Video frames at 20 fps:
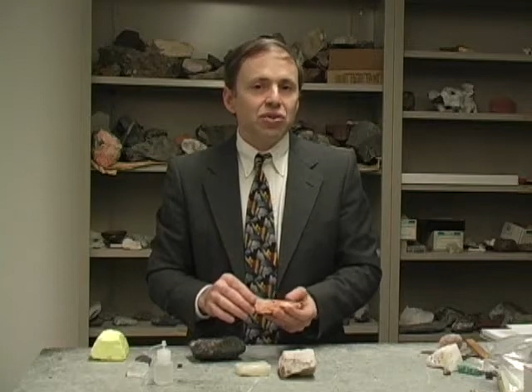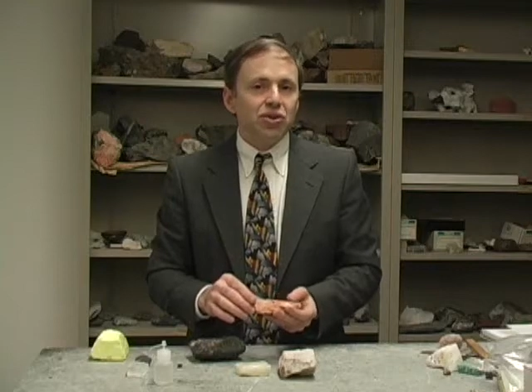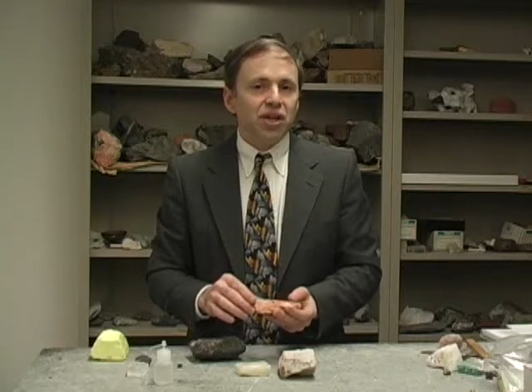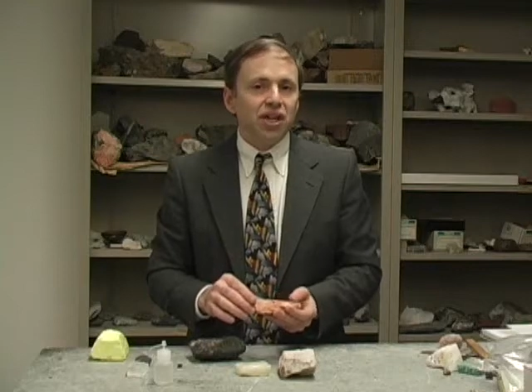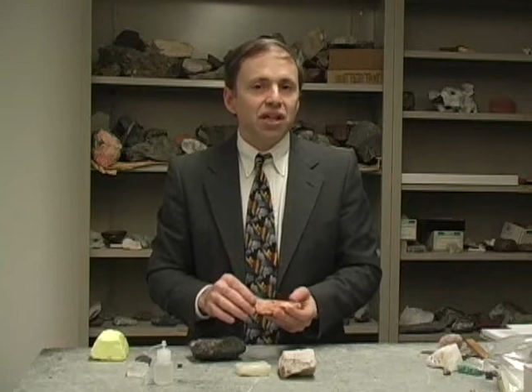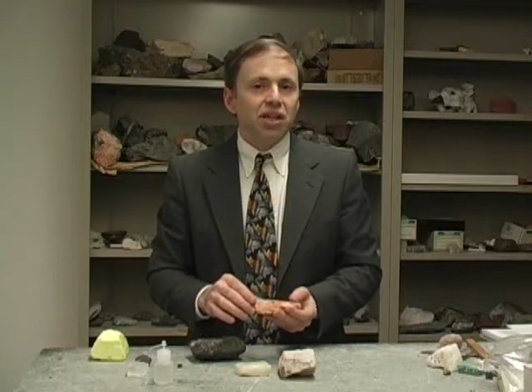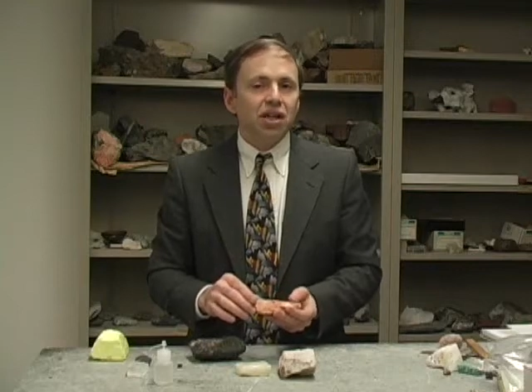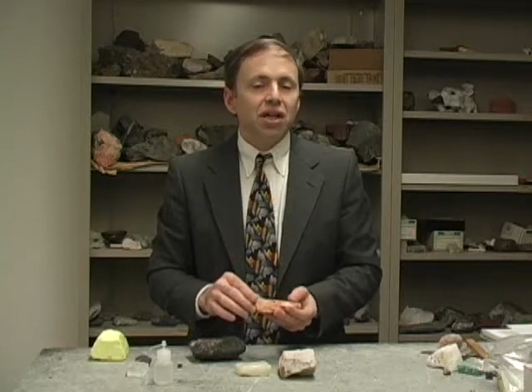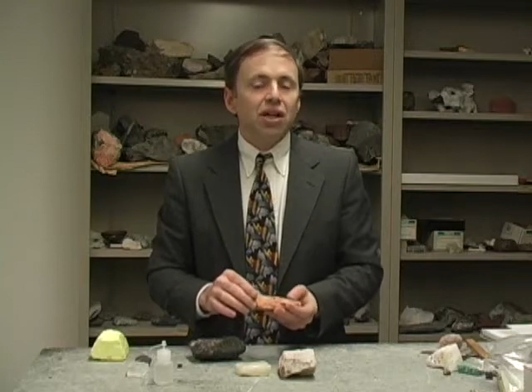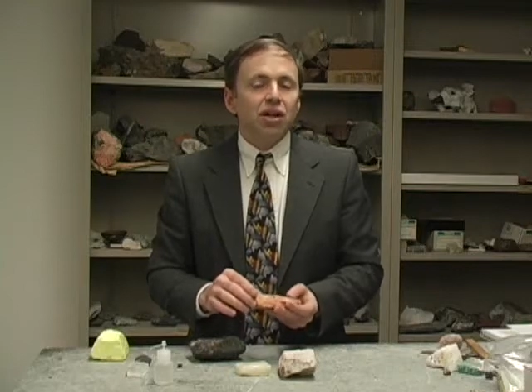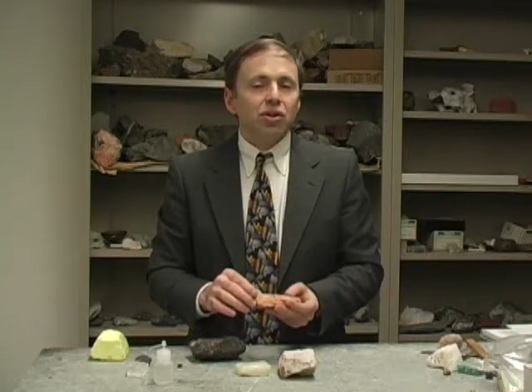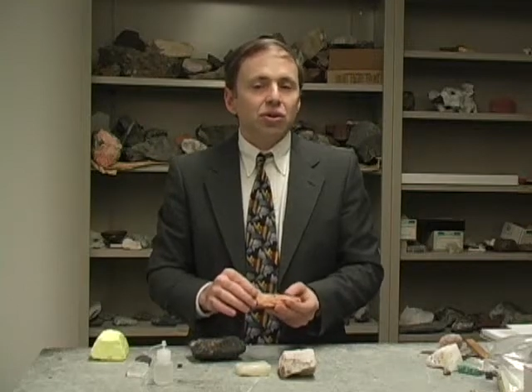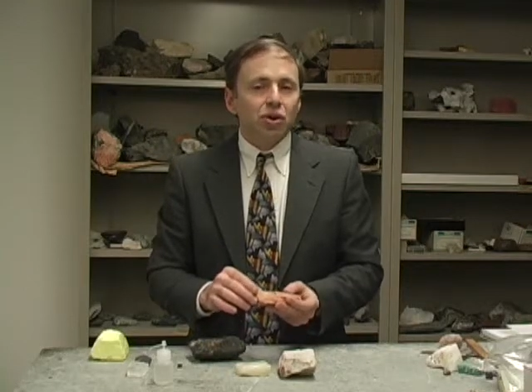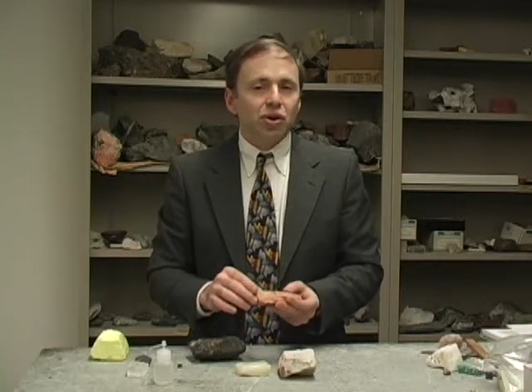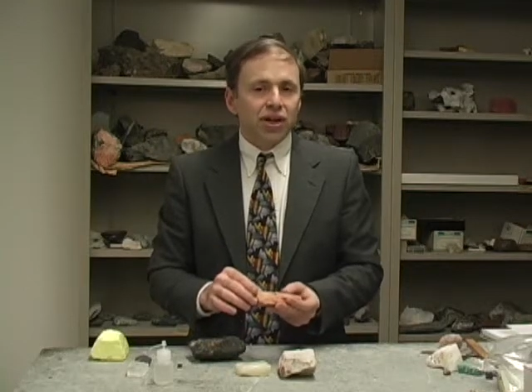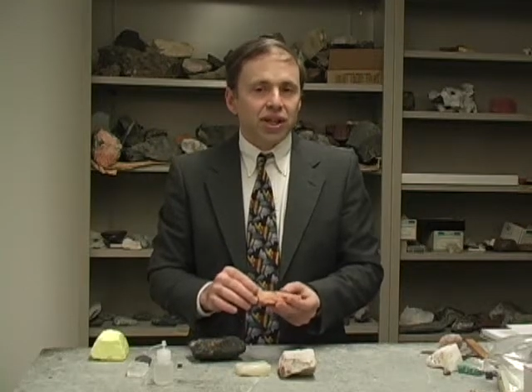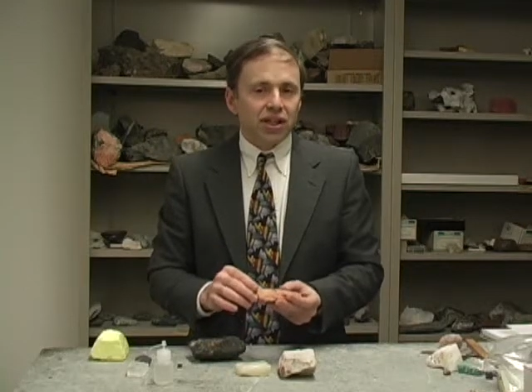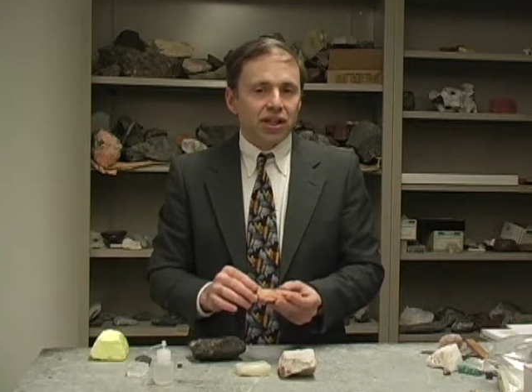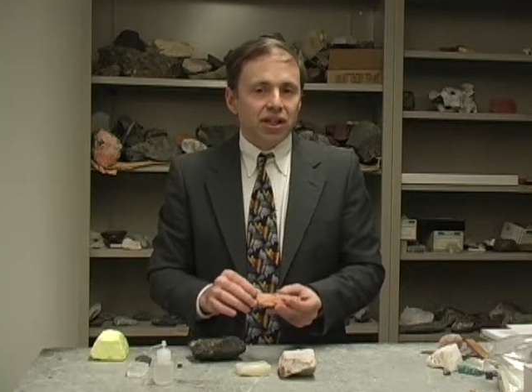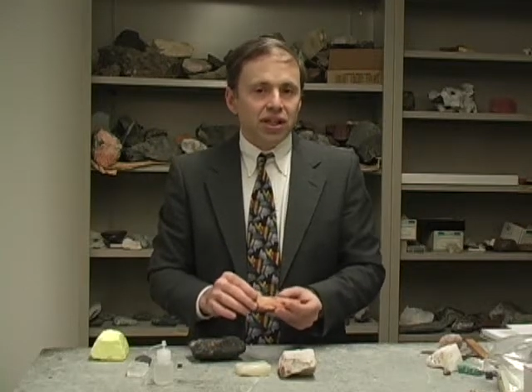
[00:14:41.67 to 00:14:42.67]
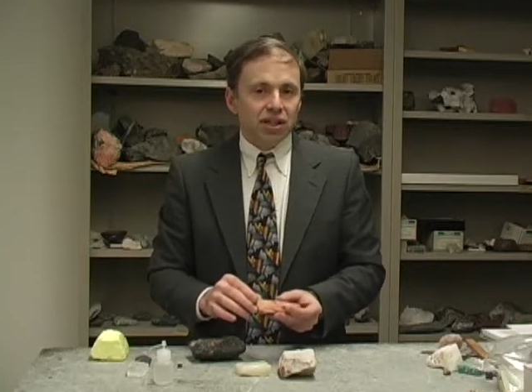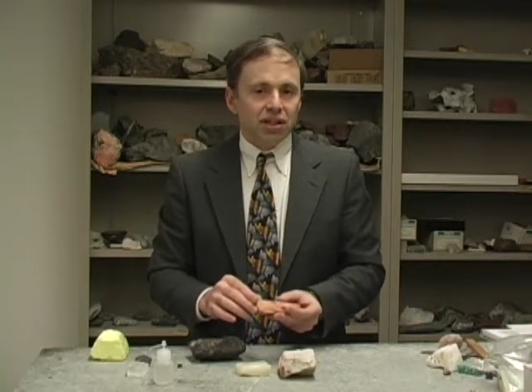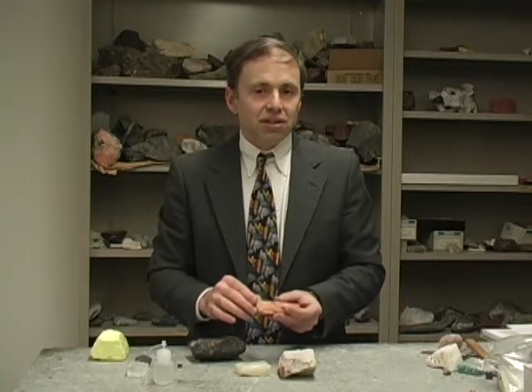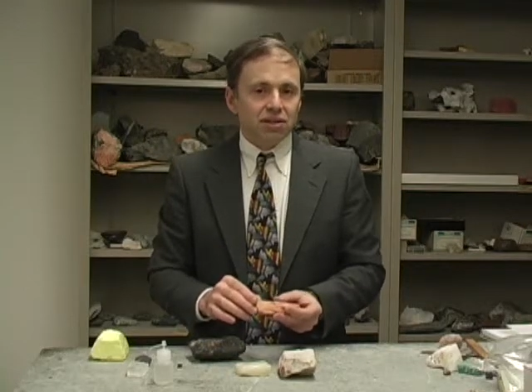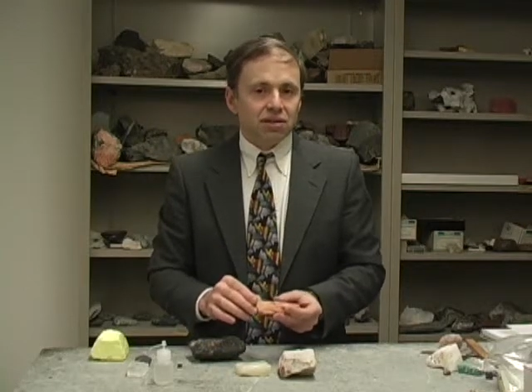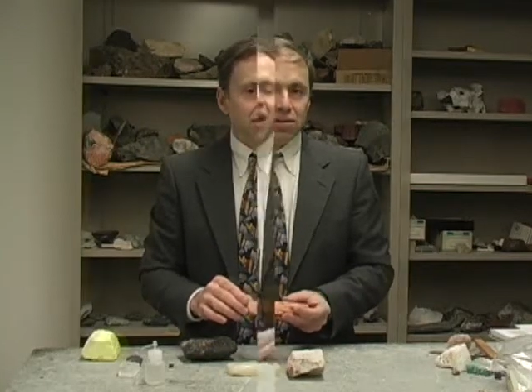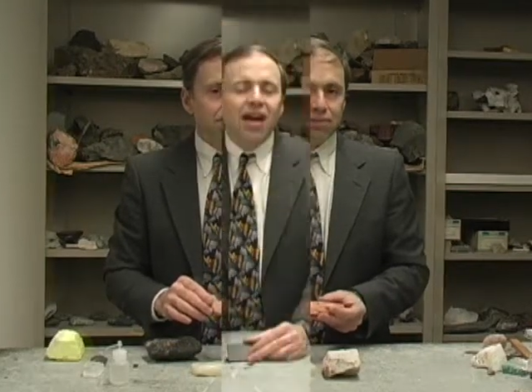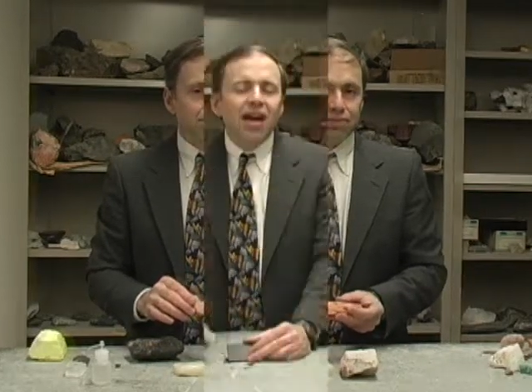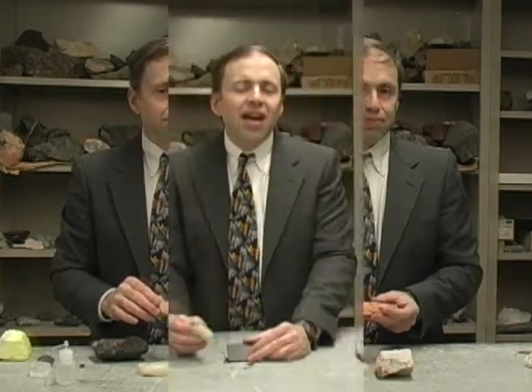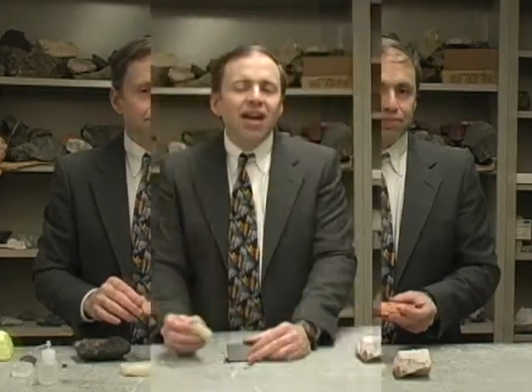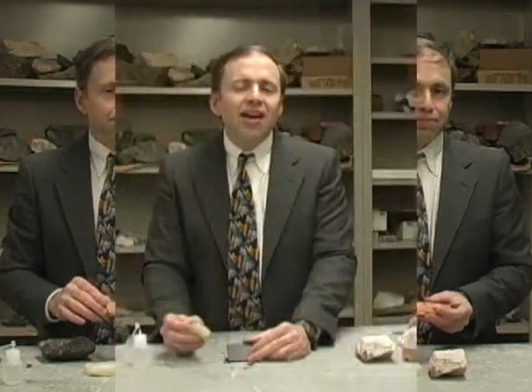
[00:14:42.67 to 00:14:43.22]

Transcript: can look at these.